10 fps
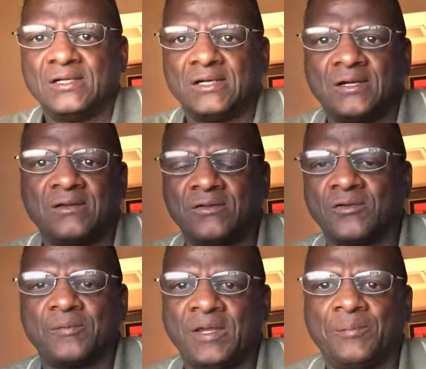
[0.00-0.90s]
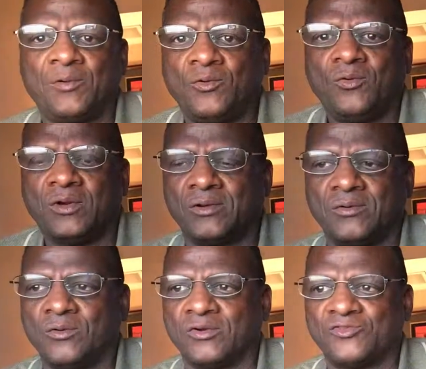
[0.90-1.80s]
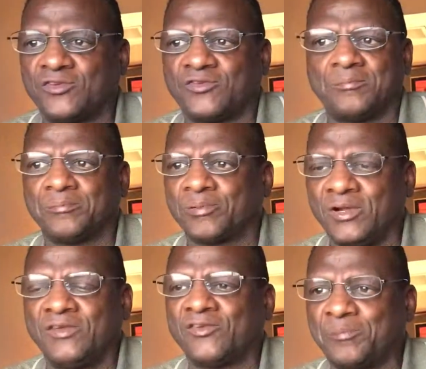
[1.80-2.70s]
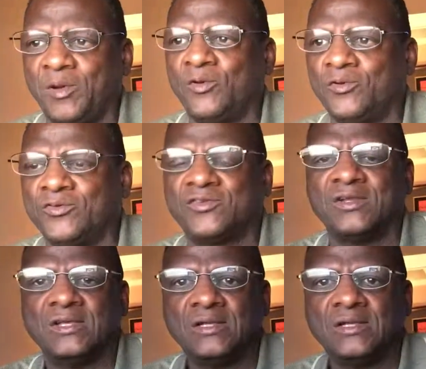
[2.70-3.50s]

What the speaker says: There are people who are just predisposed